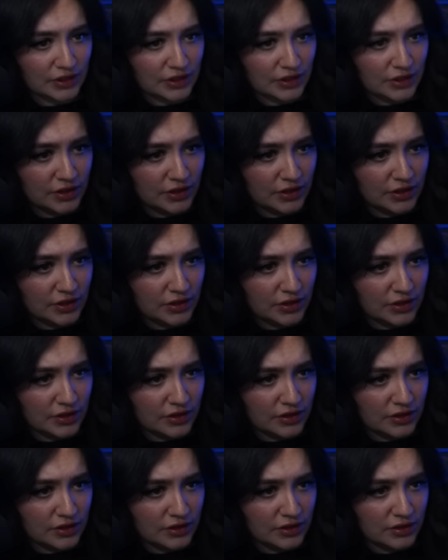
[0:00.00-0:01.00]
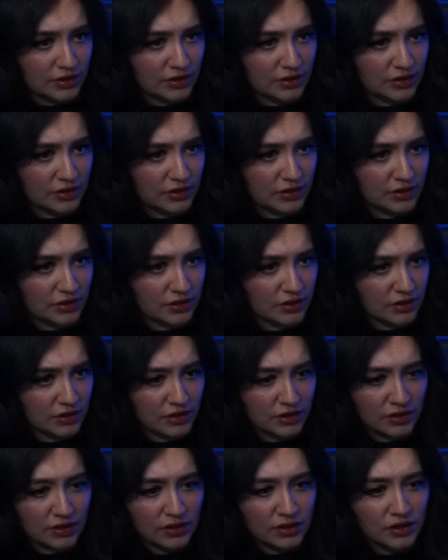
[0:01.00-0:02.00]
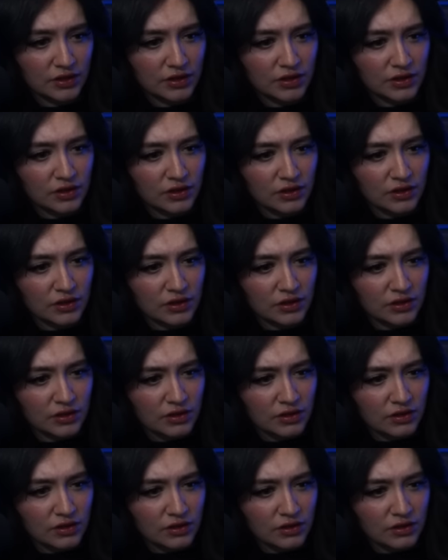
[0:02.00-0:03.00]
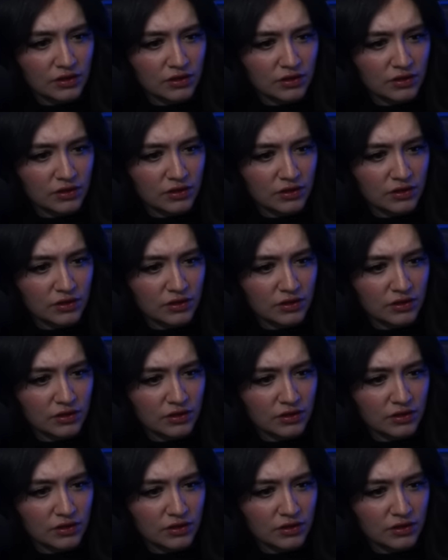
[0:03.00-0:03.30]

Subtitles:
This person isn't speaking.